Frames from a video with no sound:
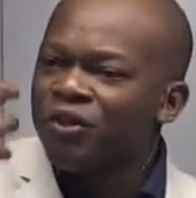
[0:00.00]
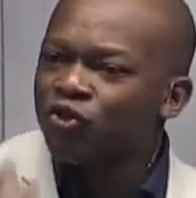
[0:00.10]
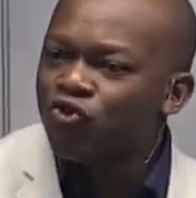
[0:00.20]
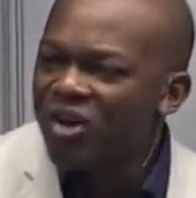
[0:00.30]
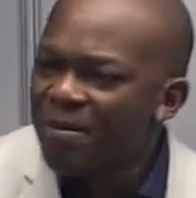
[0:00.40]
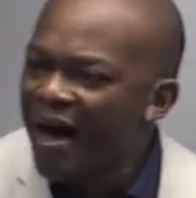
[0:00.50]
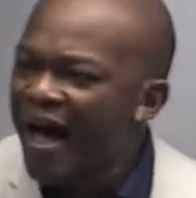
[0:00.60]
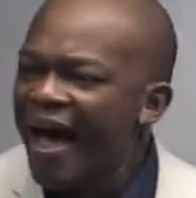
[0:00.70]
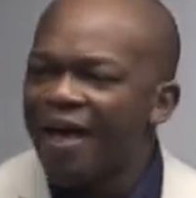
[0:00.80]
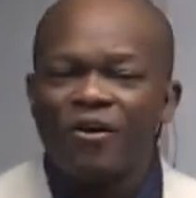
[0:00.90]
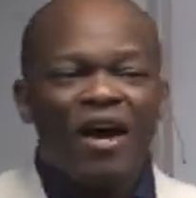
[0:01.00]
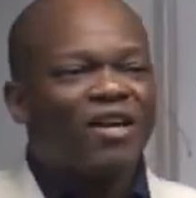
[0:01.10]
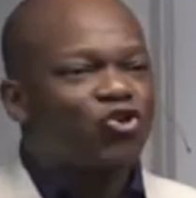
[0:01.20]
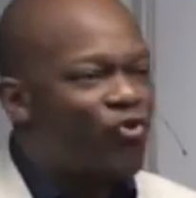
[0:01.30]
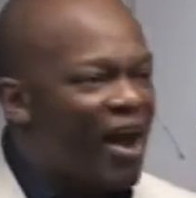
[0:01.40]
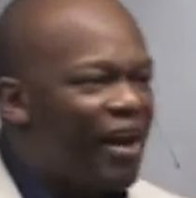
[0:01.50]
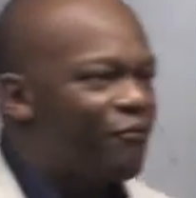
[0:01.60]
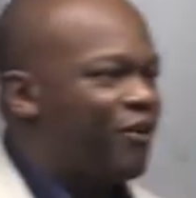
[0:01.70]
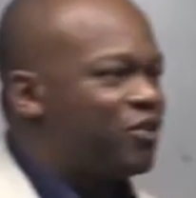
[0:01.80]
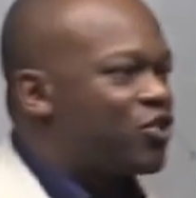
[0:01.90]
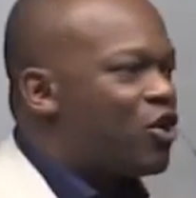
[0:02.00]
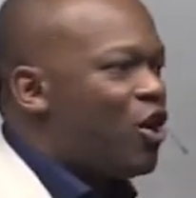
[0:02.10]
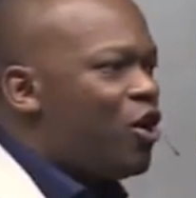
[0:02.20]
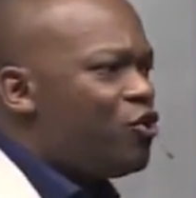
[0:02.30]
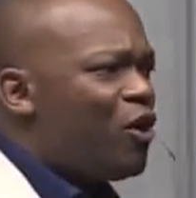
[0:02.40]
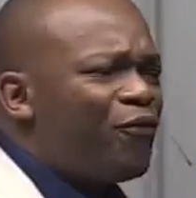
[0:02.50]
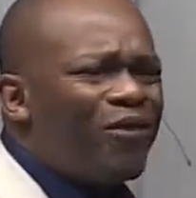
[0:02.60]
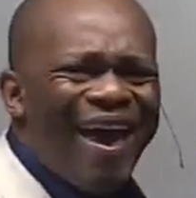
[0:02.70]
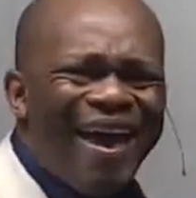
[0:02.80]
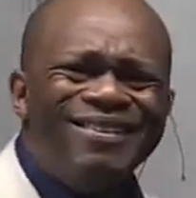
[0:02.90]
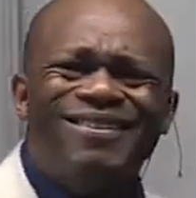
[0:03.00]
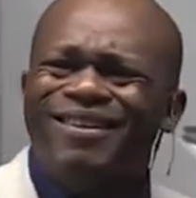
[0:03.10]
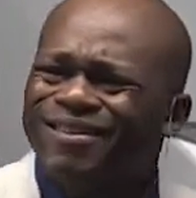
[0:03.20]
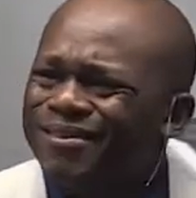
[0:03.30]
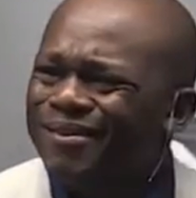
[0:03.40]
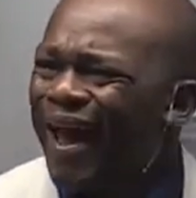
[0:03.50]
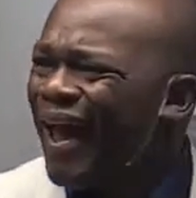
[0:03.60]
the dream I have, is relevant not for the 80s. The